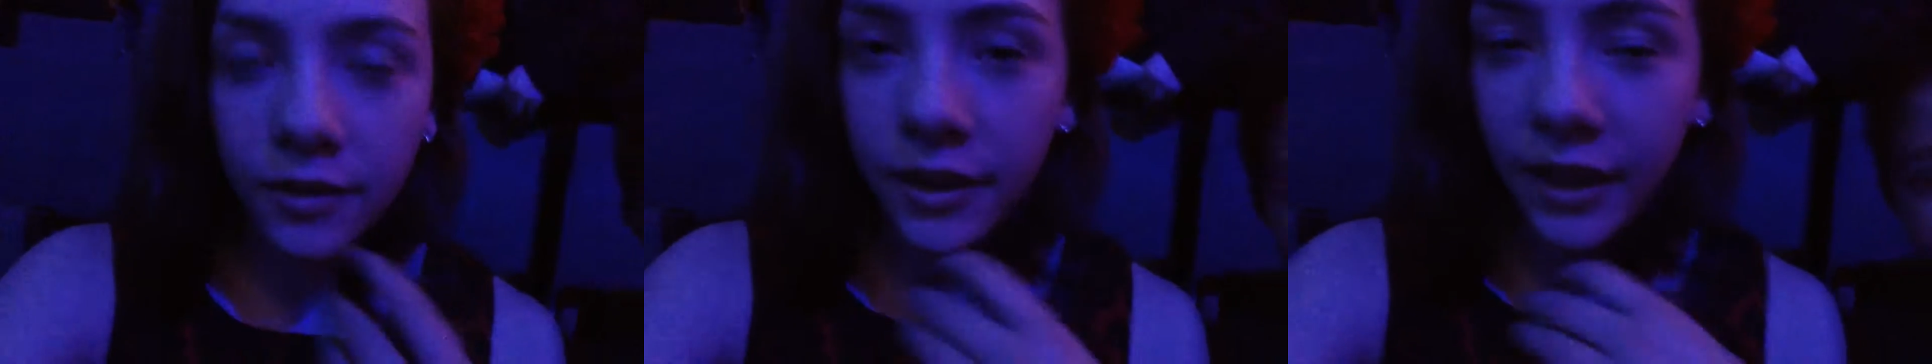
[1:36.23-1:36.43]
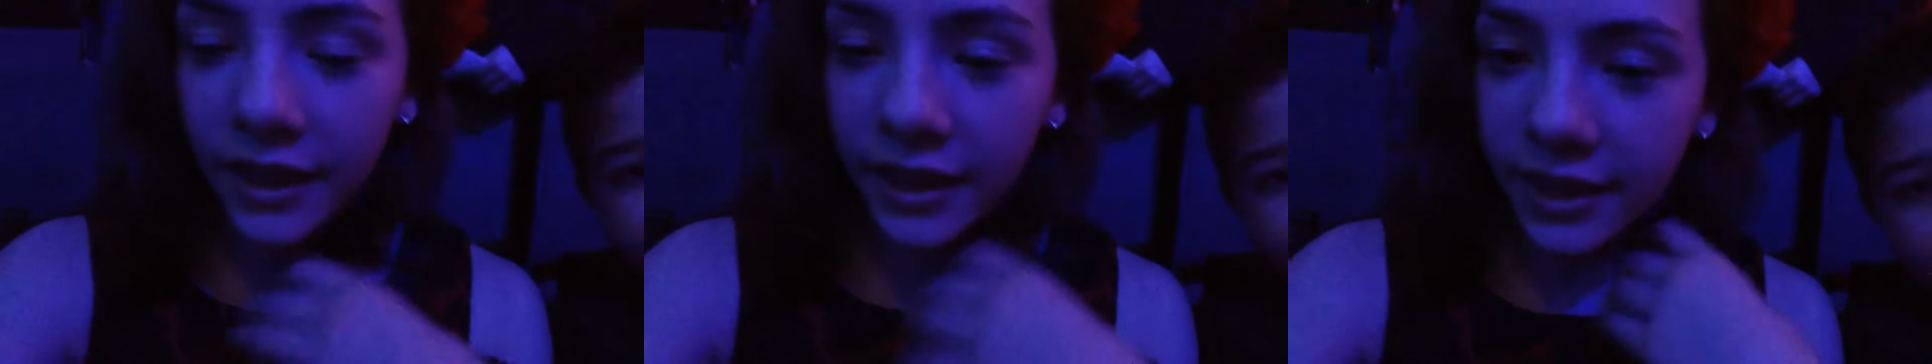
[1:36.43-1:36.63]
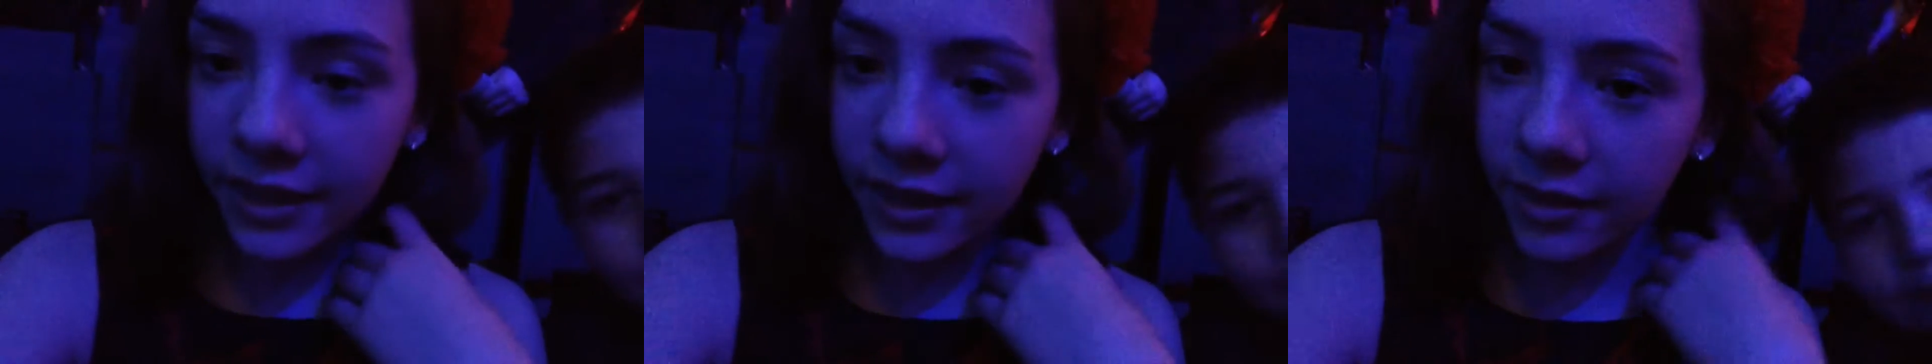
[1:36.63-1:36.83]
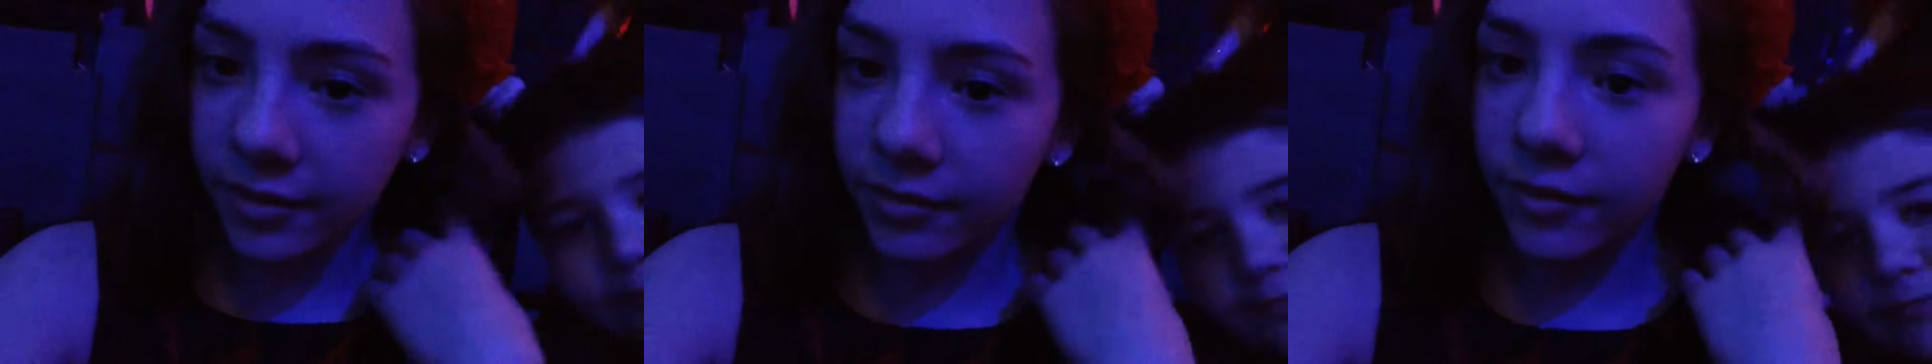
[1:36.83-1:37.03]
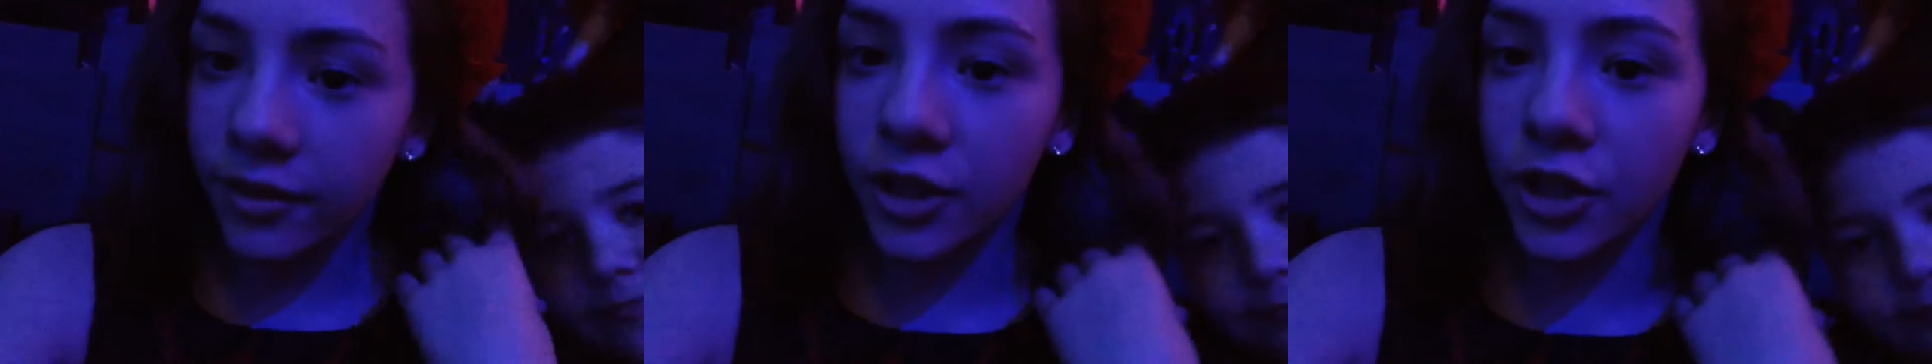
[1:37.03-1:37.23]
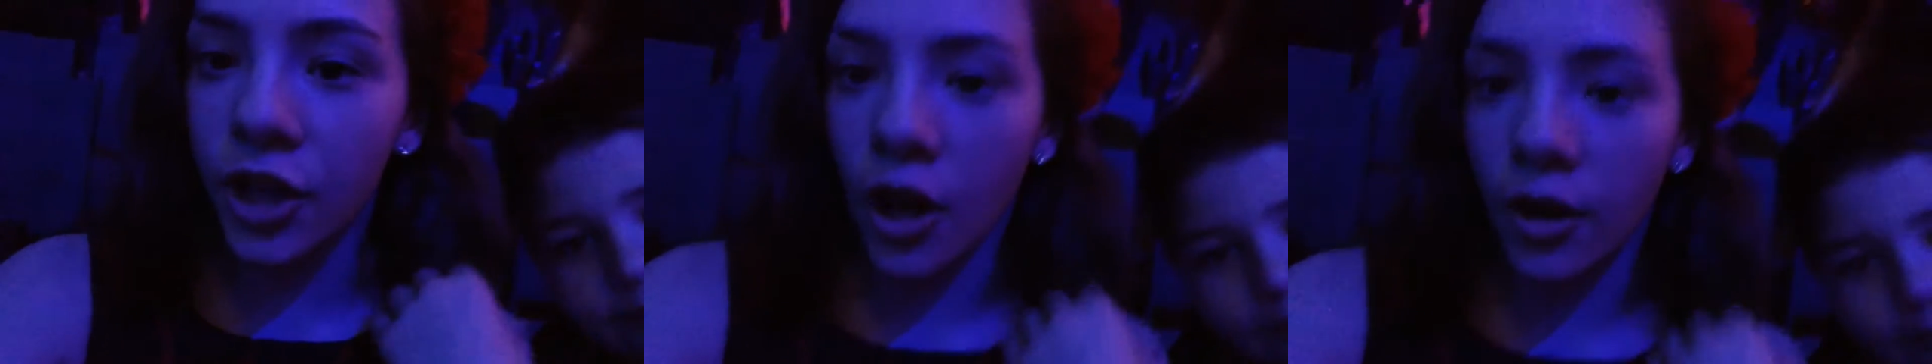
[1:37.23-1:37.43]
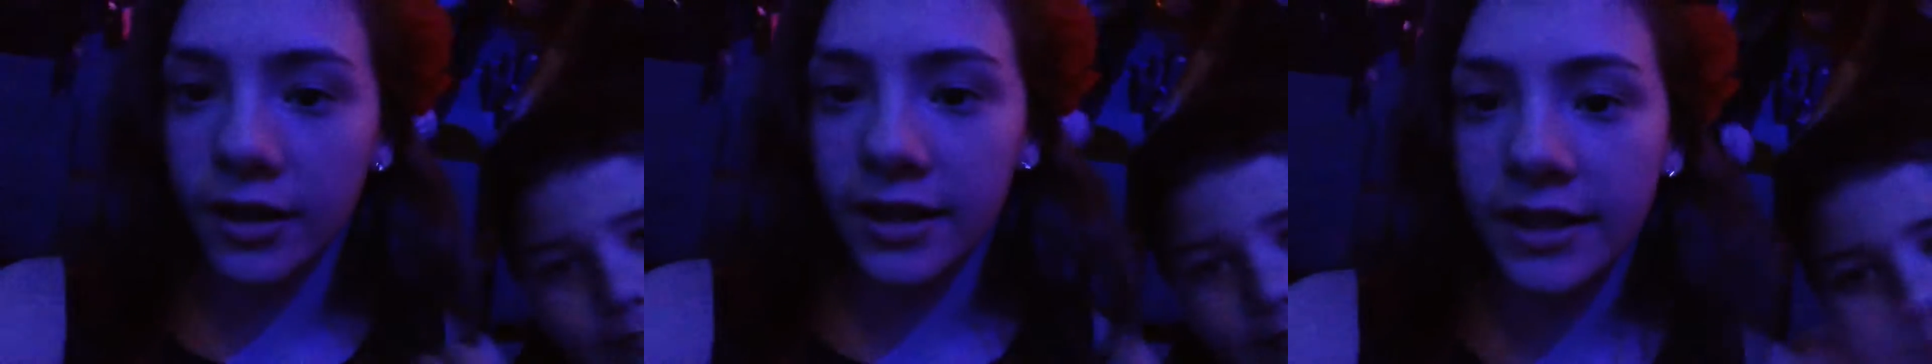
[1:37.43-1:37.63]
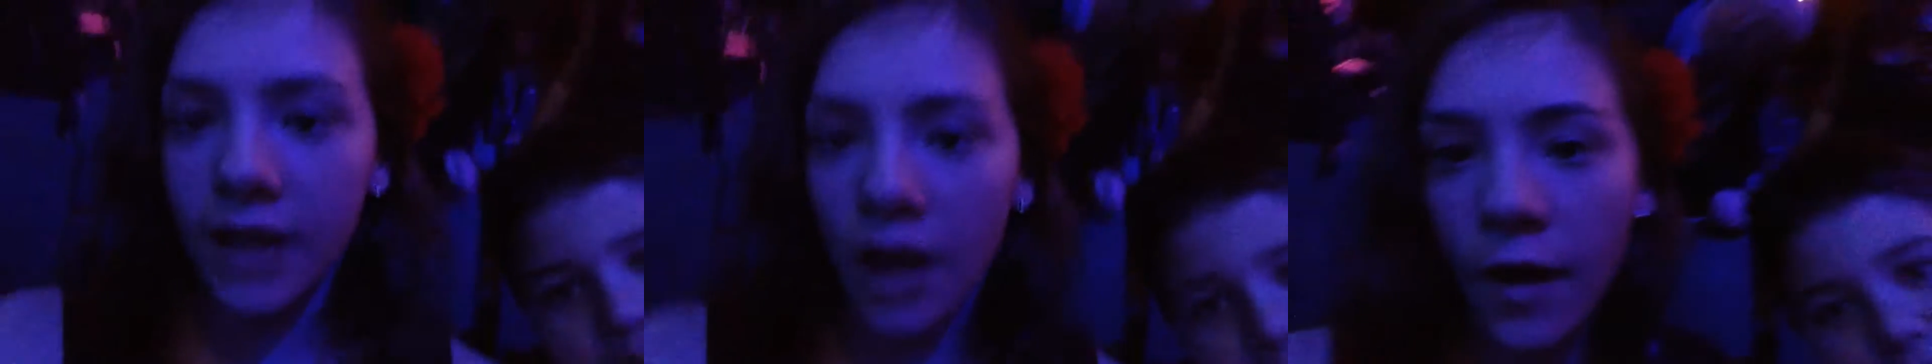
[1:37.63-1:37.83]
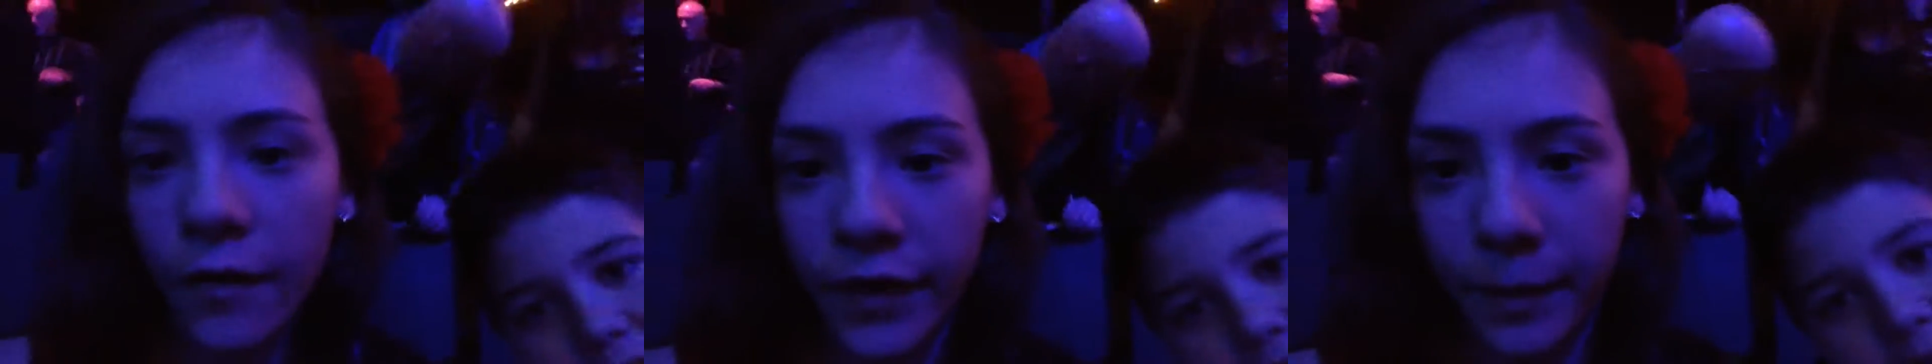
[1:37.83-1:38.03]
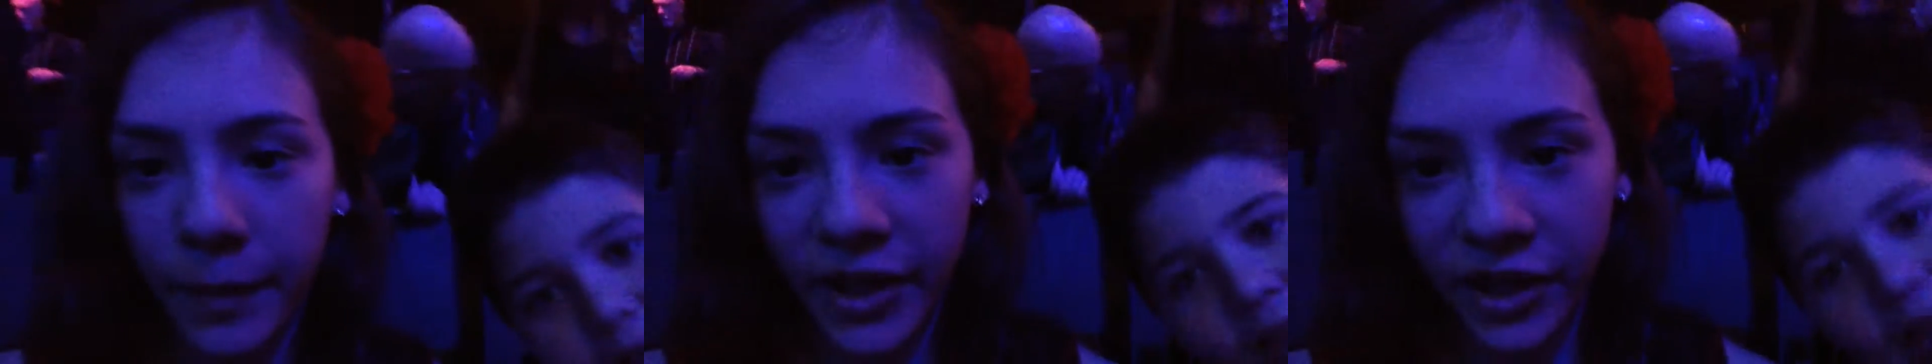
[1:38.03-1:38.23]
like show itself, Hey